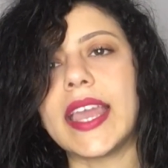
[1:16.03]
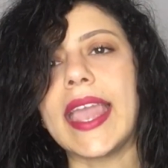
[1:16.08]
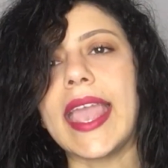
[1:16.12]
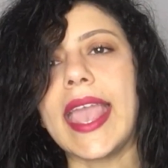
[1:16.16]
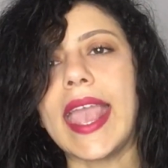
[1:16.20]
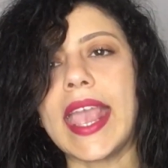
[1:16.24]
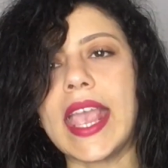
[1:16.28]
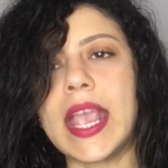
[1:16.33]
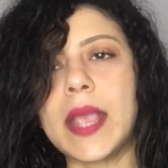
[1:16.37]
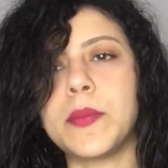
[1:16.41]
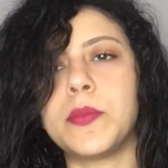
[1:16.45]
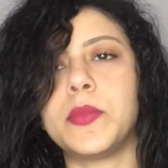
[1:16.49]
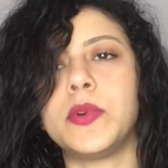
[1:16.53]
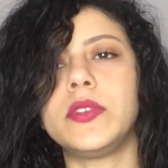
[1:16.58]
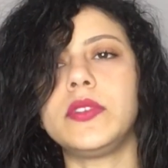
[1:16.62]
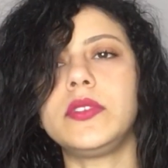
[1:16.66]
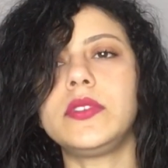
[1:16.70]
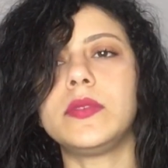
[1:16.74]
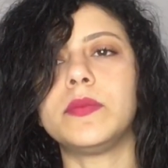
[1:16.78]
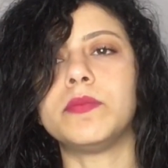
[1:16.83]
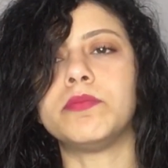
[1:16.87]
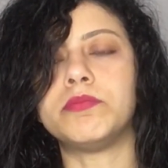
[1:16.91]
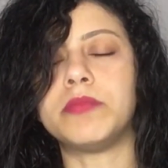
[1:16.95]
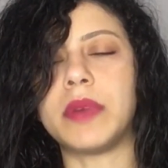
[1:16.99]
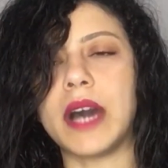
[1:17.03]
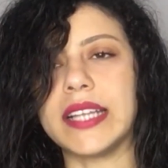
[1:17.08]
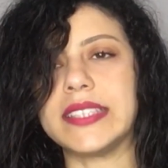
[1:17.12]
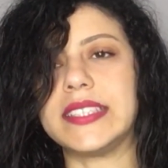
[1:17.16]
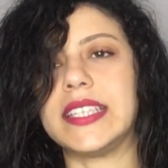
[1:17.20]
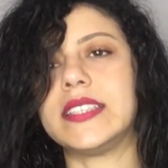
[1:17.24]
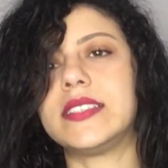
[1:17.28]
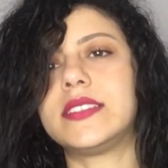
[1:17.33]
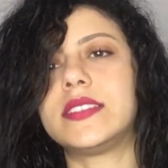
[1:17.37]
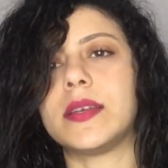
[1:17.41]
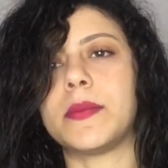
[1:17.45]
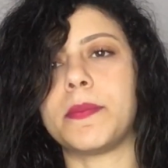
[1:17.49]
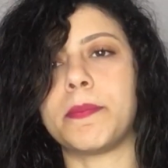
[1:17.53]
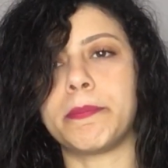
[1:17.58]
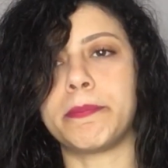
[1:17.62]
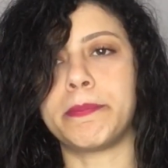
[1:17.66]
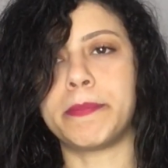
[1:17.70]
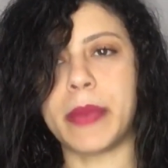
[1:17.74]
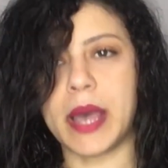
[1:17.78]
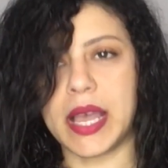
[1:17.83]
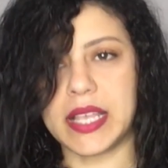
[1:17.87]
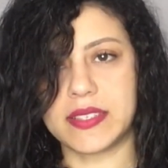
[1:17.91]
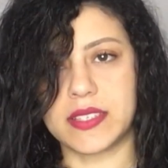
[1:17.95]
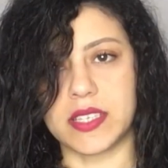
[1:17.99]
able-bodied
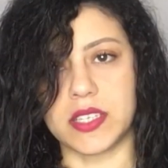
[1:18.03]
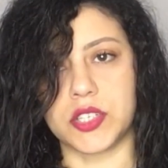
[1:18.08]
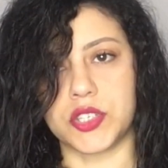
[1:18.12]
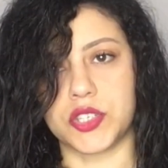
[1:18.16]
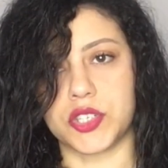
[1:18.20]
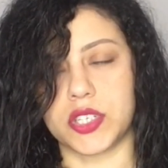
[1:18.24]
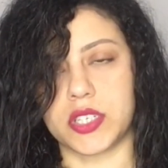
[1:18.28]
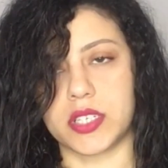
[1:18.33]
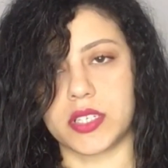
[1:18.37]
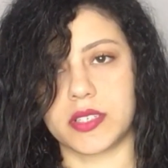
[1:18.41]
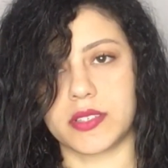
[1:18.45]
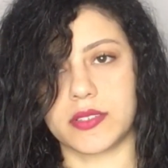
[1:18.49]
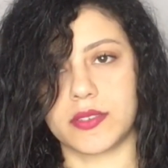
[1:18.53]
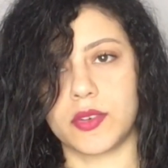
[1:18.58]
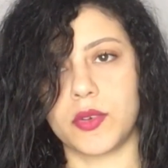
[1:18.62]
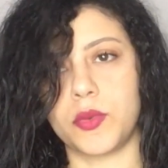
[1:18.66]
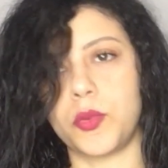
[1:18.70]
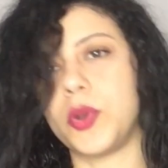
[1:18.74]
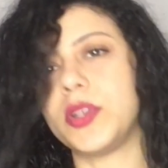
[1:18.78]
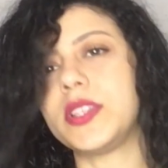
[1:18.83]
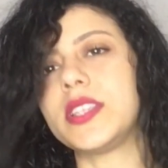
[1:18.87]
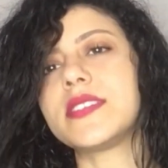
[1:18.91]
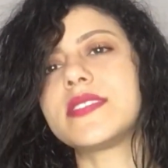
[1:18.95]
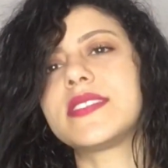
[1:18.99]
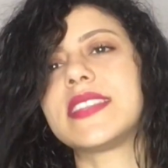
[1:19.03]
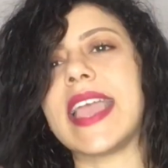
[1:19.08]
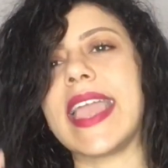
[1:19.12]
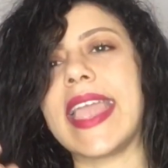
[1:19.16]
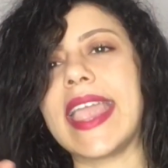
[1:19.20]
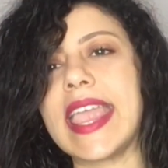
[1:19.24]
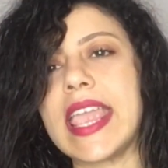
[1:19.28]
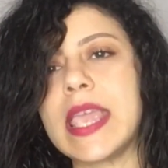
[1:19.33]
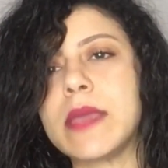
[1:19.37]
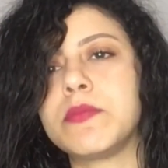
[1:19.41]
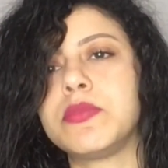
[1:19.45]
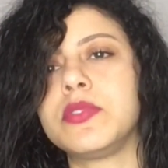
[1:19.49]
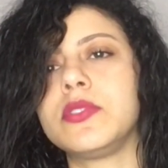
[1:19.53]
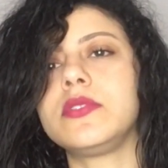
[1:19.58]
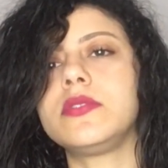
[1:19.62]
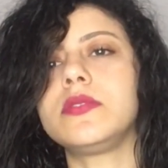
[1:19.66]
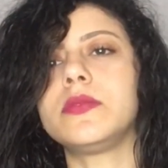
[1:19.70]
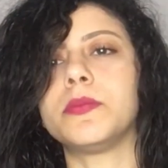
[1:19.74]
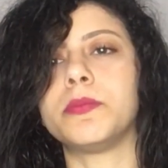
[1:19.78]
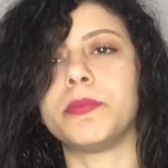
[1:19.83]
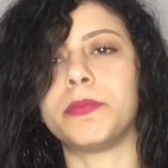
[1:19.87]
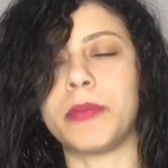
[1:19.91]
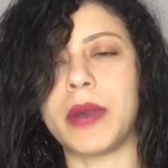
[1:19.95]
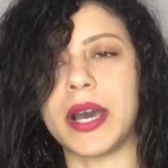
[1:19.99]
passenger. What is the
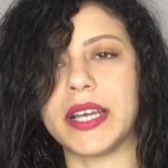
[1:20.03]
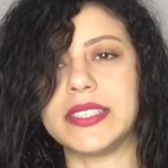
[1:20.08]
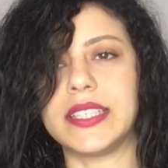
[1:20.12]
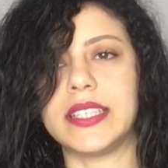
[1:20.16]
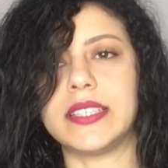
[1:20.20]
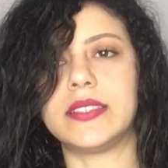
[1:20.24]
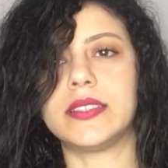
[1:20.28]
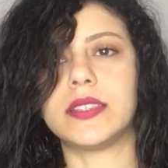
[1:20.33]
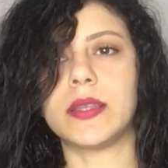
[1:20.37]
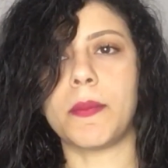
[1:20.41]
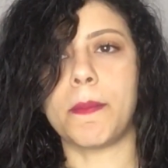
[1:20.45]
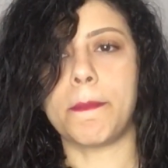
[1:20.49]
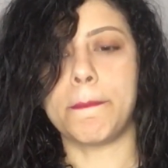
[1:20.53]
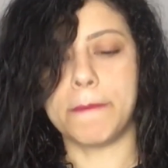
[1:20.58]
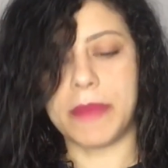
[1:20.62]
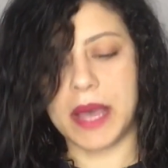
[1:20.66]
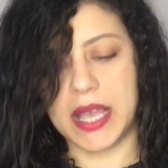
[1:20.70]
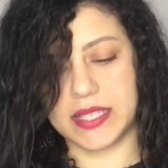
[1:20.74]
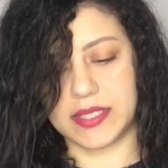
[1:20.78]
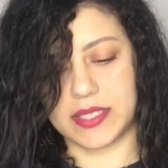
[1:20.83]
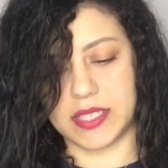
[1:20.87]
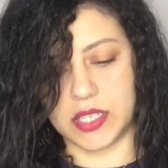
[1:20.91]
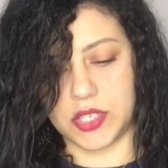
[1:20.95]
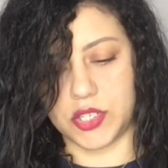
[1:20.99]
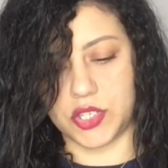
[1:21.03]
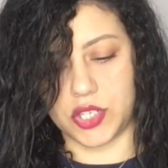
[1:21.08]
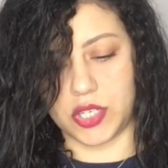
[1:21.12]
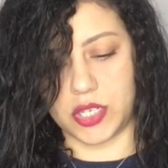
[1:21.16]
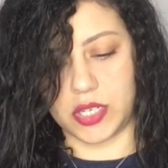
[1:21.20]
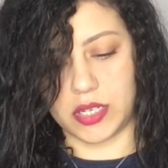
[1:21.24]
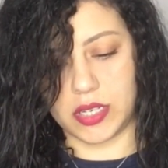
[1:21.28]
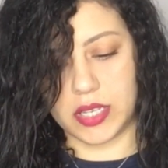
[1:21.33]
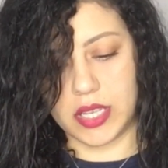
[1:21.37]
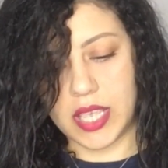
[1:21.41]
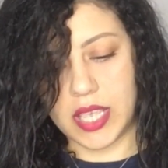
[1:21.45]
able-bodied passenger?